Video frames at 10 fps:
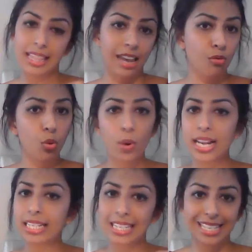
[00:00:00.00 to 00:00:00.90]

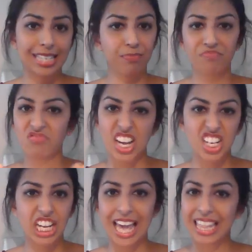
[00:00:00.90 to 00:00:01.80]
They're
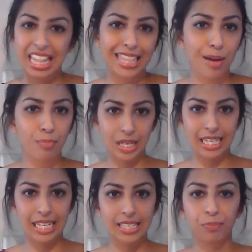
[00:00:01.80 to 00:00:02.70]
together, they're
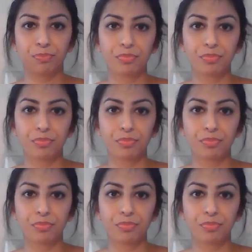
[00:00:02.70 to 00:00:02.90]
buddies.